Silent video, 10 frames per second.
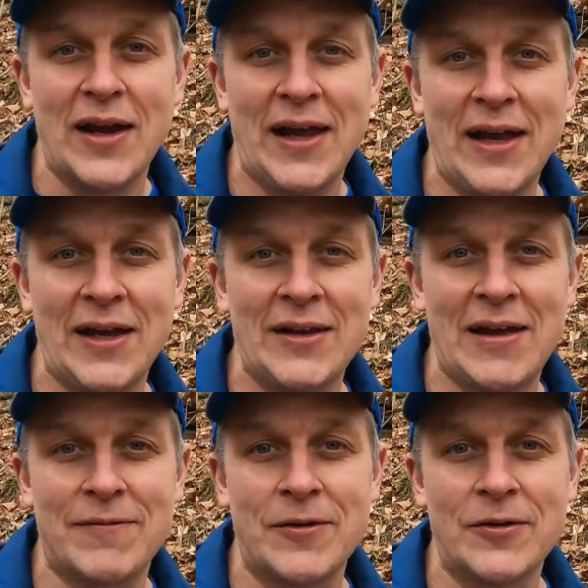and
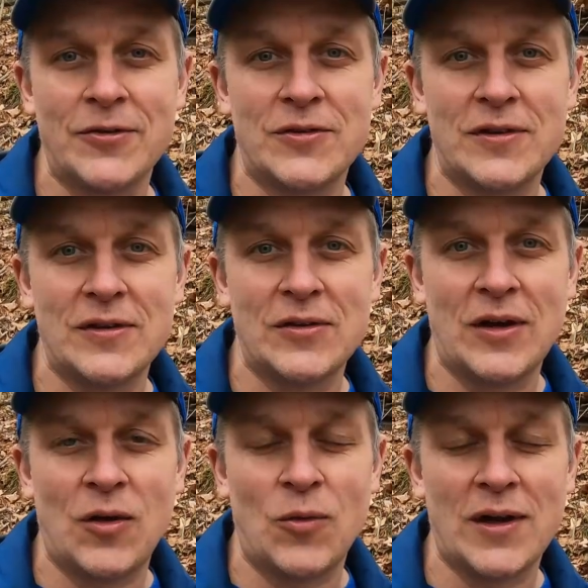that first
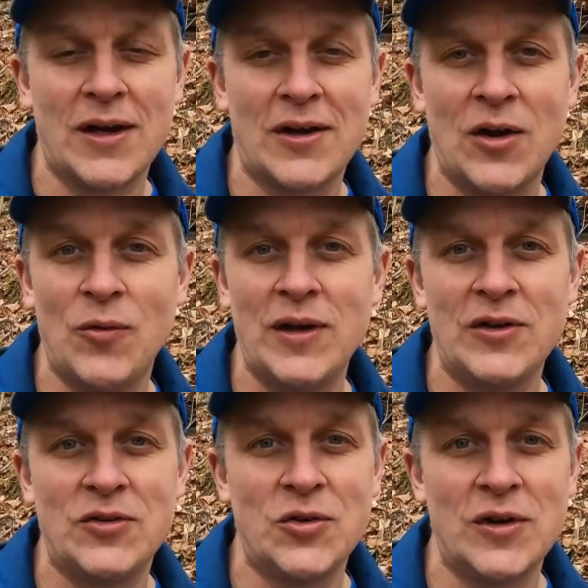workout I went
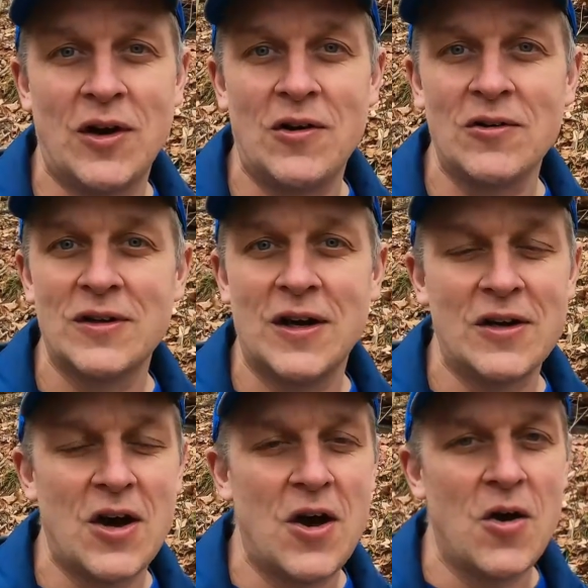into it all
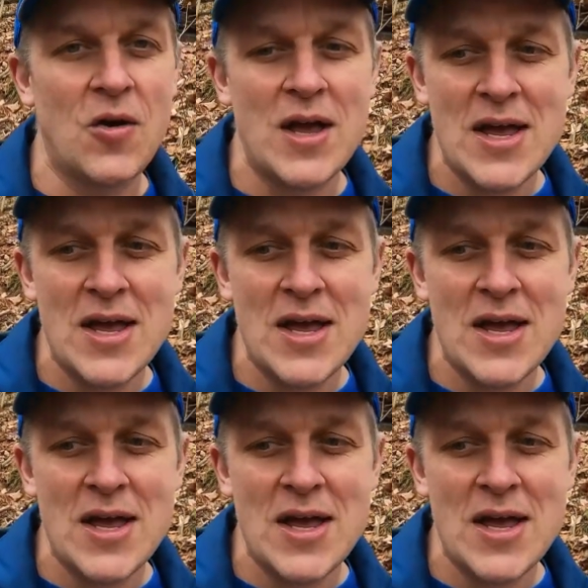gung-ho.